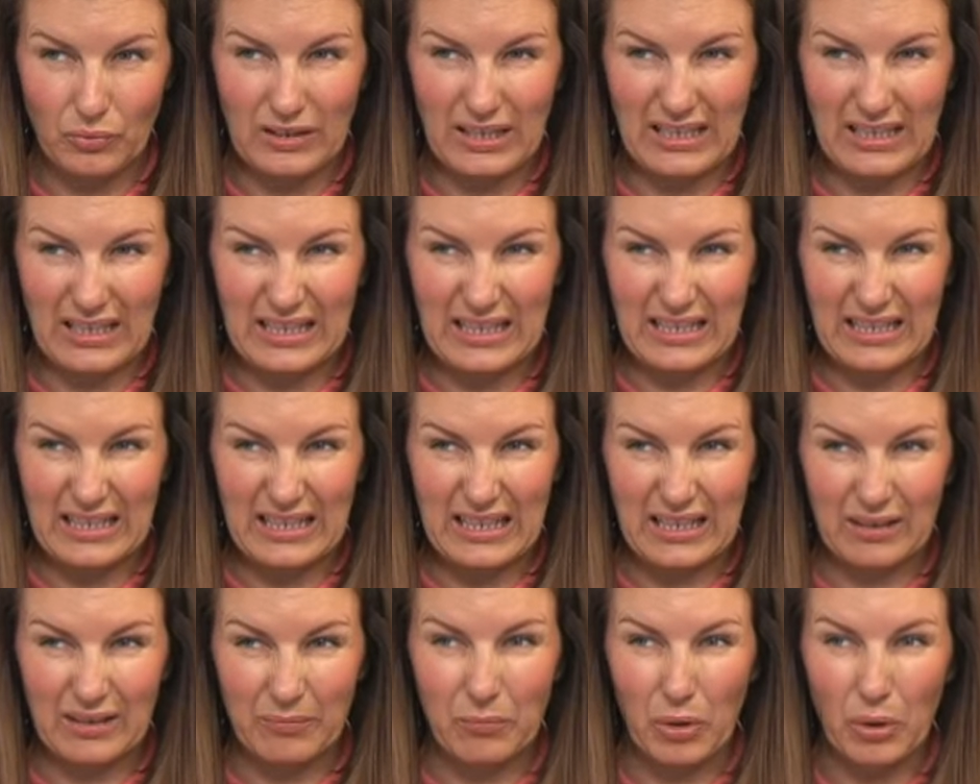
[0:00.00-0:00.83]
anything
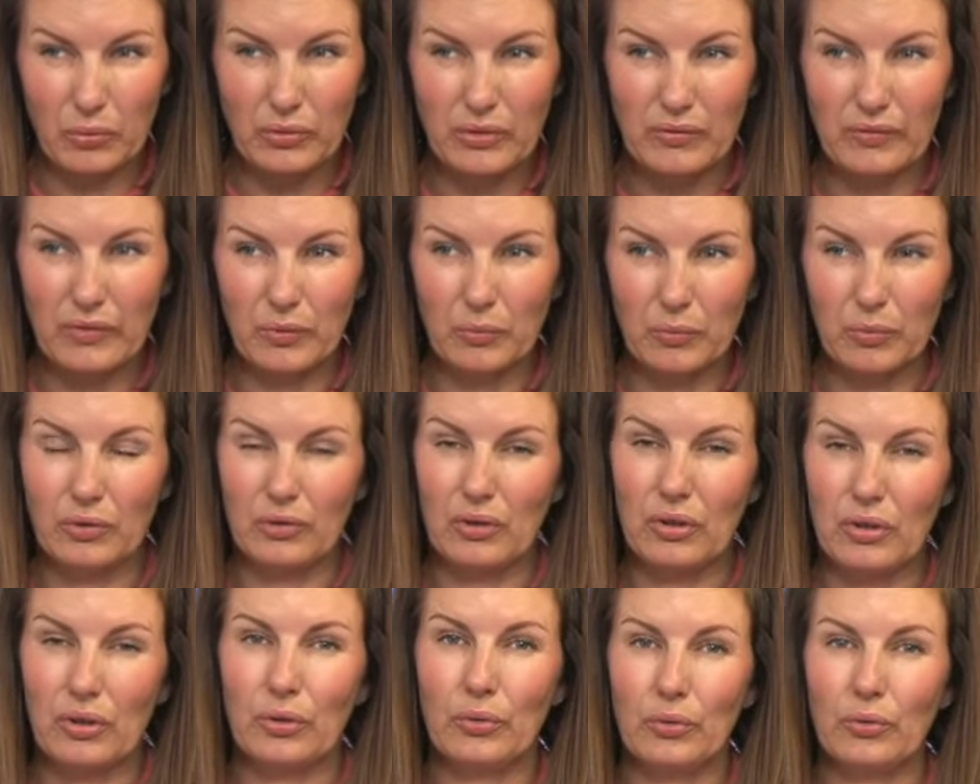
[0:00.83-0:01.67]
that most of you
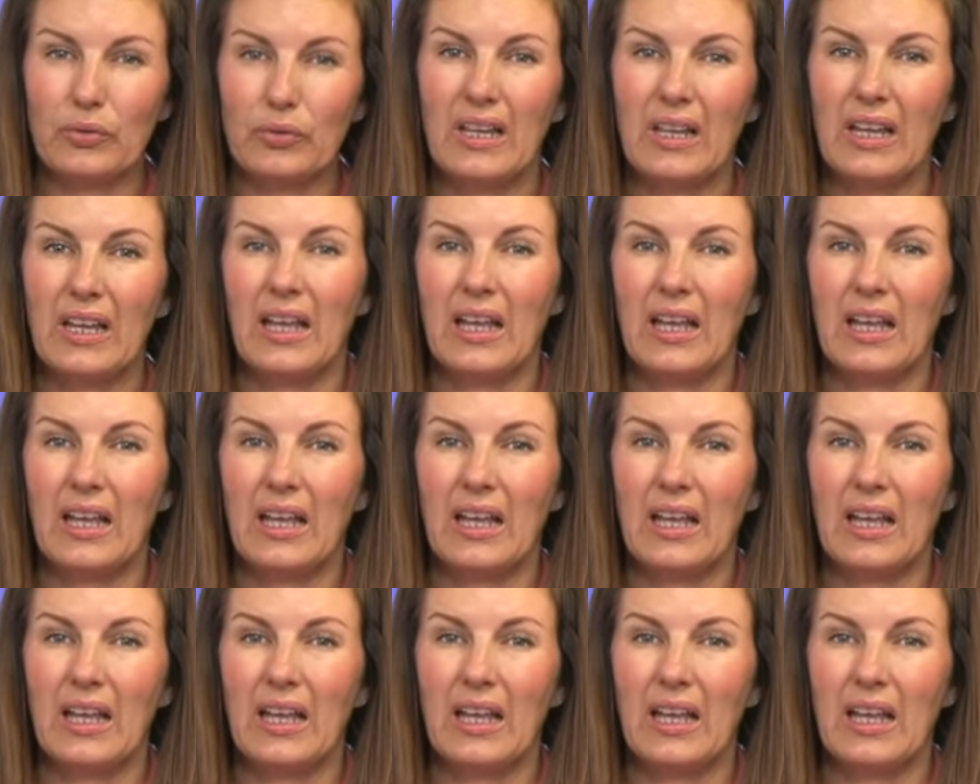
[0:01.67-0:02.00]
wouldn't use.